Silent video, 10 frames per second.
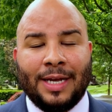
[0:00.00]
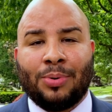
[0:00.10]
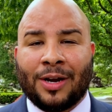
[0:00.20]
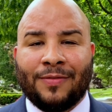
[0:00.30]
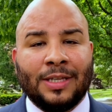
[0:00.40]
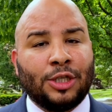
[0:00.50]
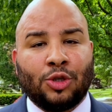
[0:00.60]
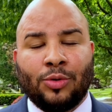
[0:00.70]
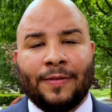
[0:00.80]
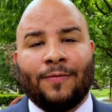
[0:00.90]
Perfectly
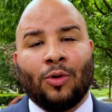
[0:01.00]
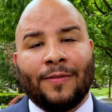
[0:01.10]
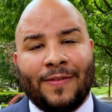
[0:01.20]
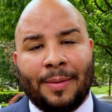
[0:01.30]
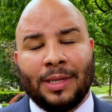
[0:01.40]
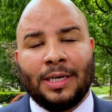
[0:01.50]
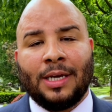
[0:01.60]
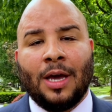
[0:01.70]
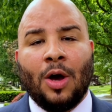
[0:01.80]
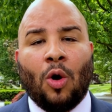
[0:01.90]
suited for family
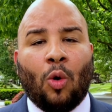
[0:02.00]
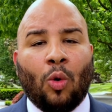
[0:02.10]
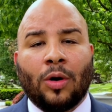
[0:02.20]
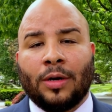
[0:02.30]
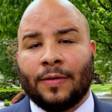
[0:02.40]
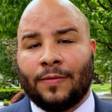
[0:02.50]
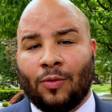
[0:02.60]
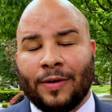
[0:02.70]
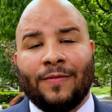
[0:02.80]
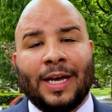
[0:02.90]
or
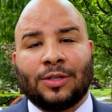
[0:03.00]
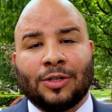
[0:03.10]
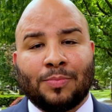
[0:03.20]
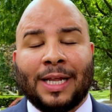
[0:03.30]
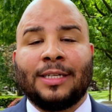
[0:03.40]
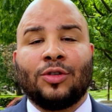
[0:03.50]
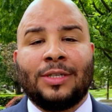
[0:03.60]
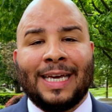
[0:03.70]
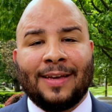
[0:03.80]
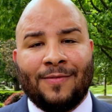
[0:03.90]
for investors planning to
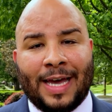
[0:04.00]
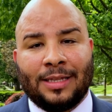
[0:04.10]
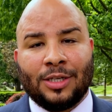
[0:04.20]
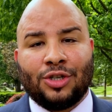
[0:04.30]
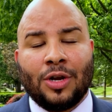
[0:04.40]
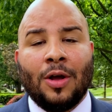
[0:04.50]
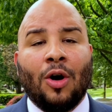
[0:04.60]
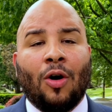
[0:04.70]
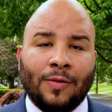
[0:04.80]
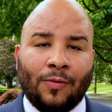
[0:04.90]
take advantage
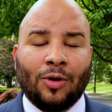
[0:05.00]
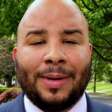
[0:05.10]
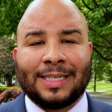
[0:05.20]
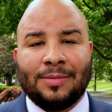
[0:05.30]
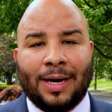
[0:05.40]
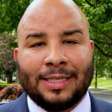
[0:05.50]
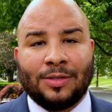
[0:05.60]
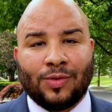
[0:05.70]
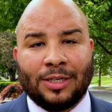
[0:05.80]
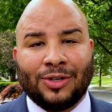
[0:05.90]
for
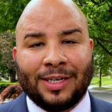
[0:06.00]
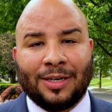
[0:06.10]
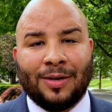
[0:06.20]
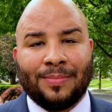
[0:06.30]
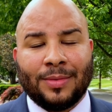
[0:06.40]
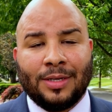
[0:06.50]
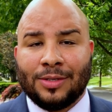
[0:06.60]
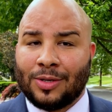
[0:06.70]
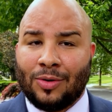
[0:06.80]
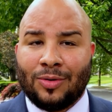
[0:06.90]
maximizing rental income.
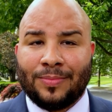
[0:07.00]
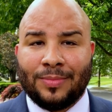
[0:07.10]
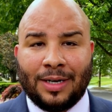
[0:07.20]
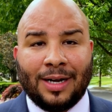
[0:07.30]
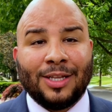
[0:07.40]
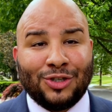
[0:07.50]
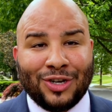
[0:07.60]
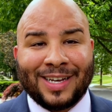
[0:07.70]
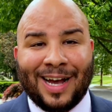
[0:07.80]
So let's check it